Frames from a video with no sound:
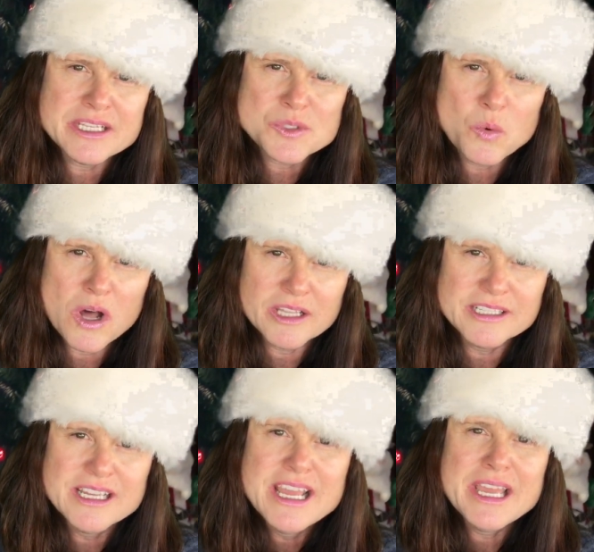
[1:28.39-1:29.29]
his
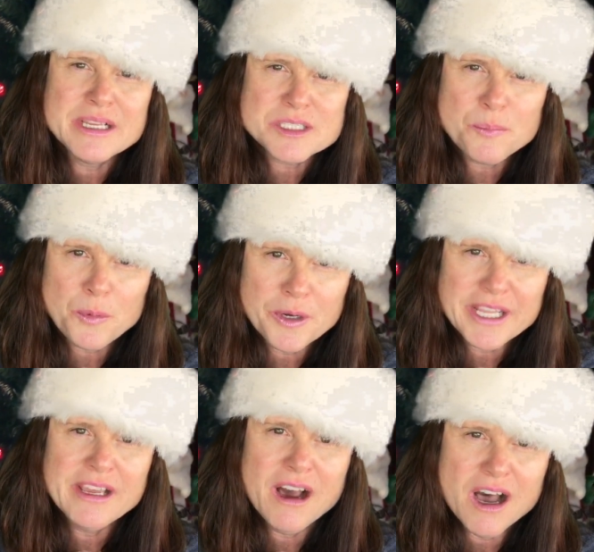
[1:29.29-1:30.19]
wallet. It's
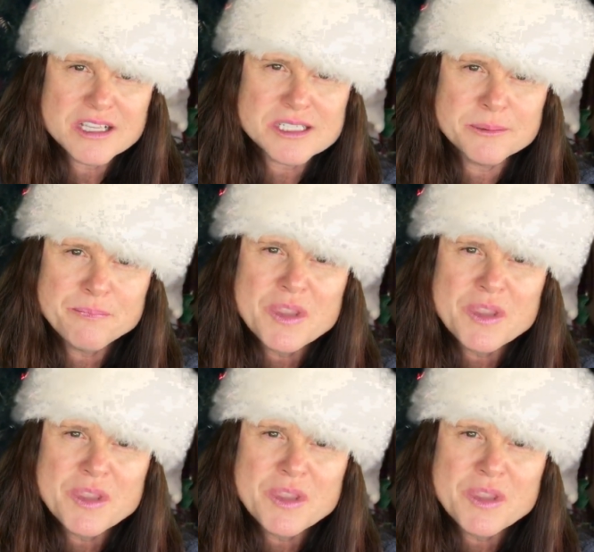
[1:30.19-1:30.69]
pretty awesome.